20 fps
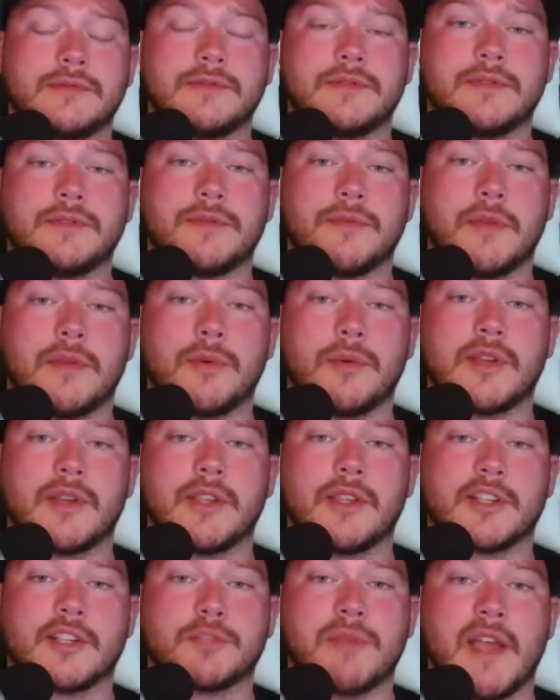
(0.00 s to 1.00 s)
Maybe we can
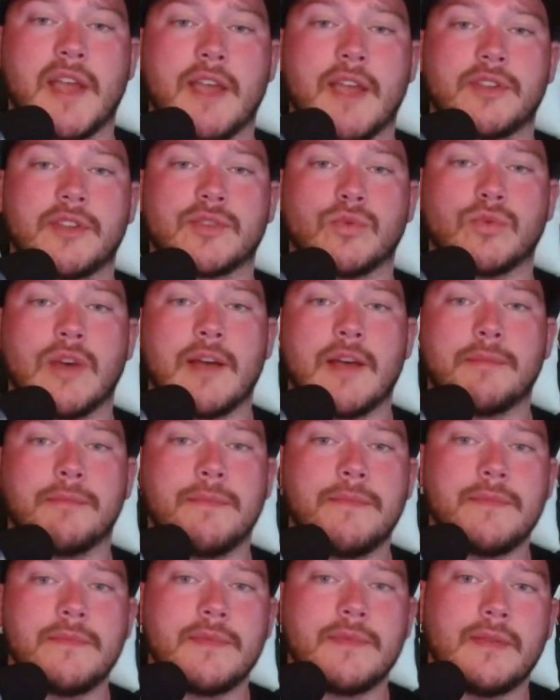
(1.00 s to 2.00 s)
expand this web.
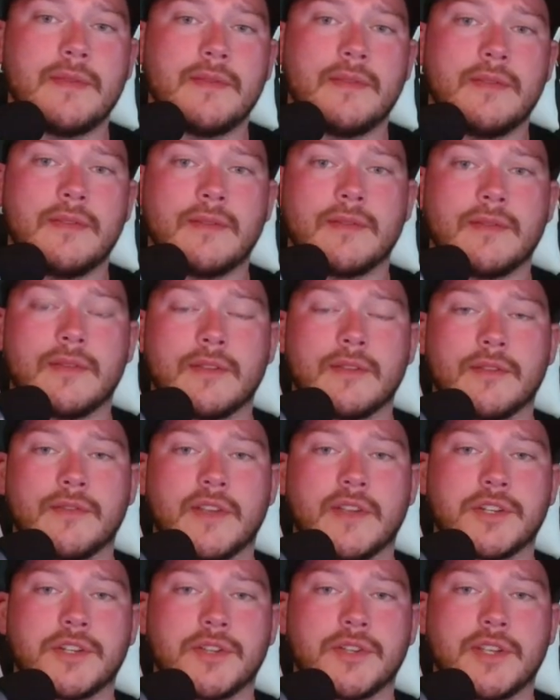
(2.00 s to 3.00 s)
And
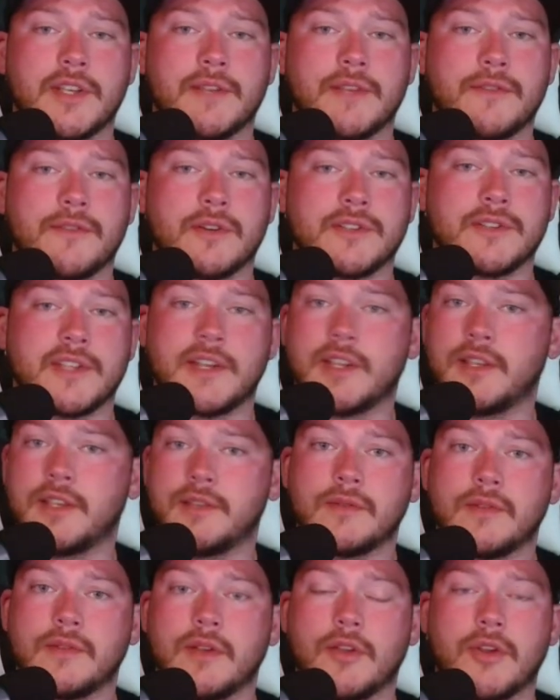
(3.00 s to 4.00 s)
eventually, if there's
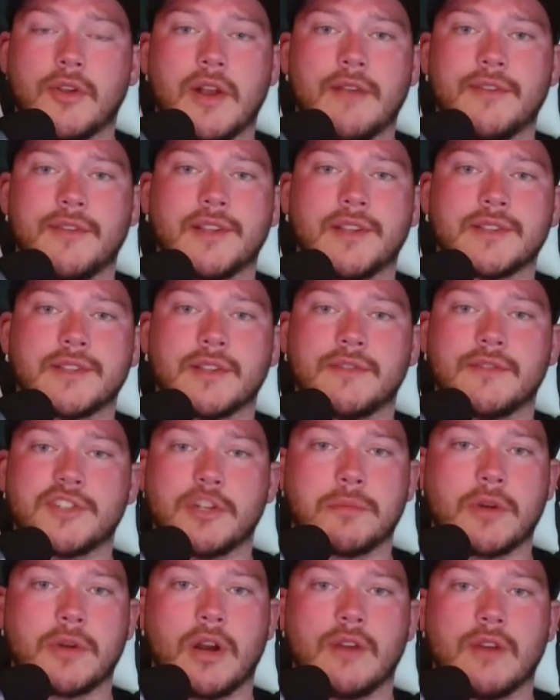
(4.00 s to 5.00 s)
any other evidence of ship
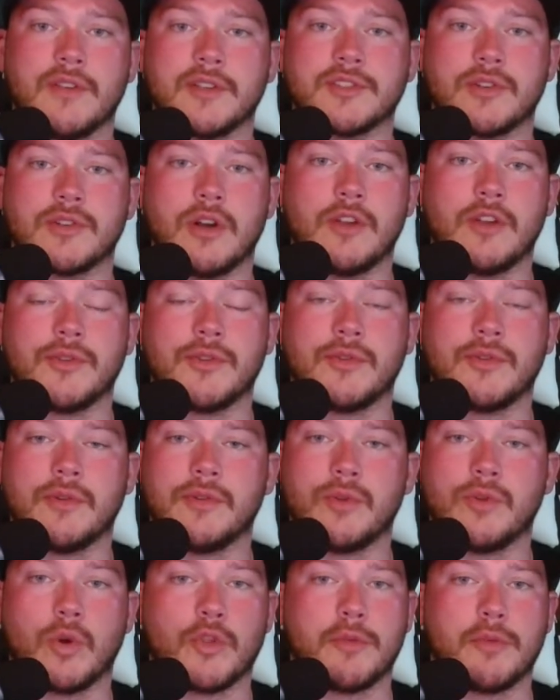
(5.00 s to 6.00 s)
carvings around
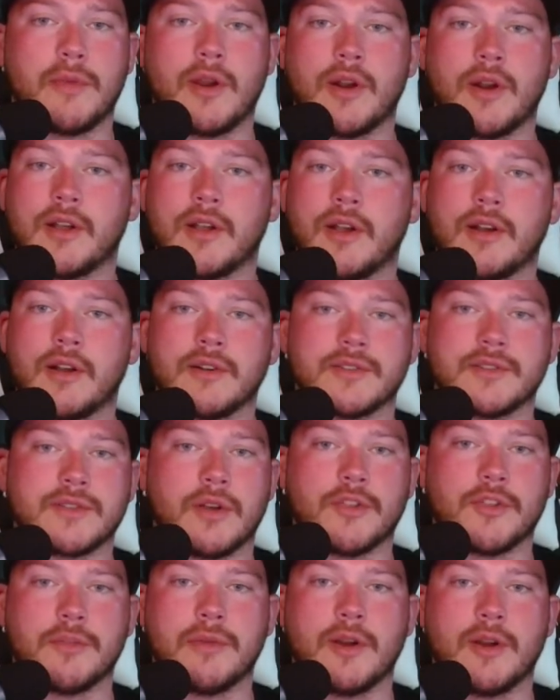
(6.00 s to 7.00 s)
North America or South
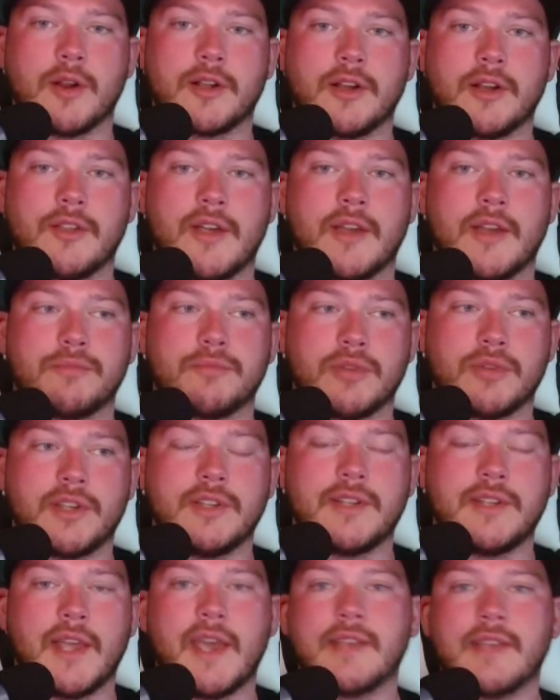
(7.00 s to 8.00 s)
America that
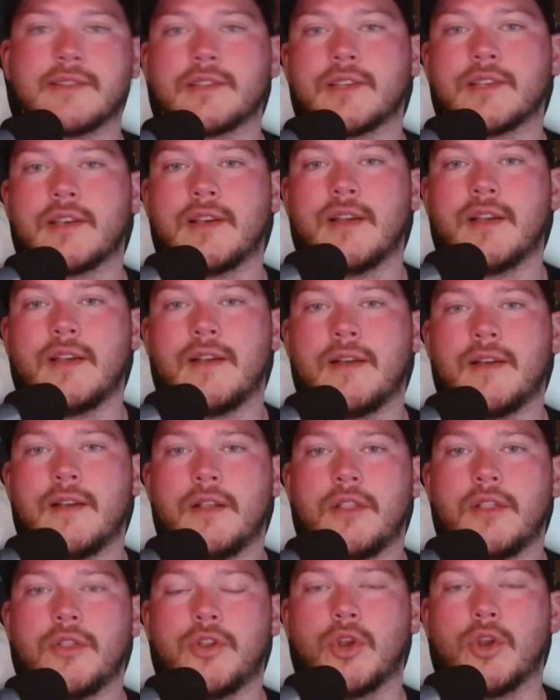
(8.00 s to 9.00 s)
predate
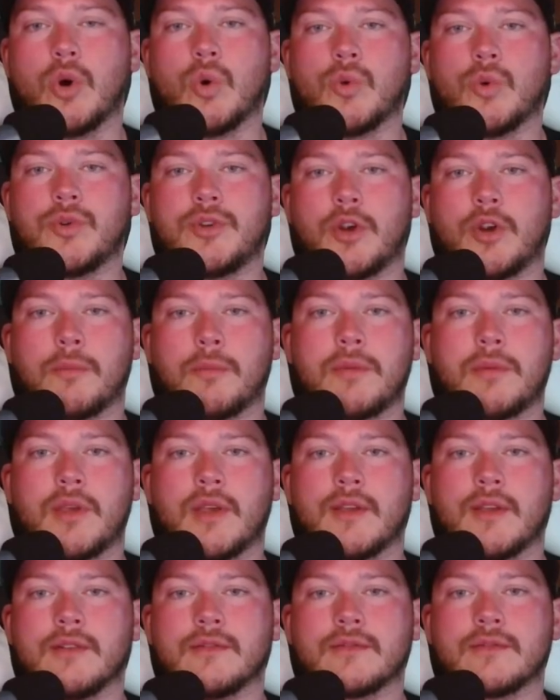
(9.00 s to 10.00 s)
known
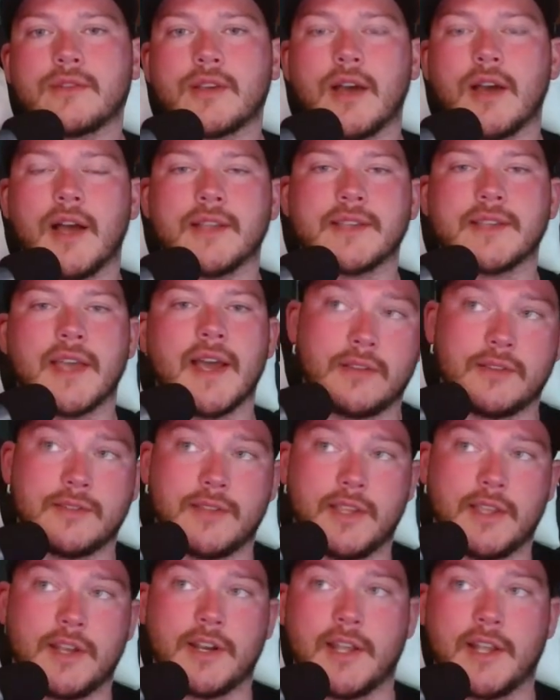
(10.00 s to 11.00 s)
European contact, the
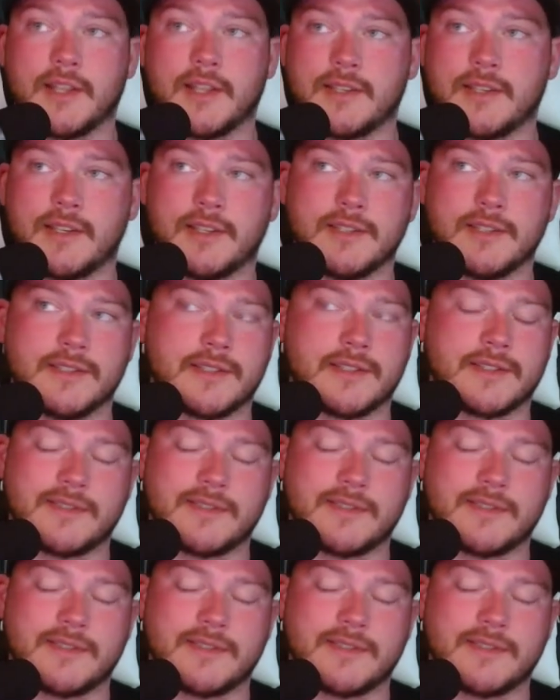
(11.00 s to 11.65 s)
internet's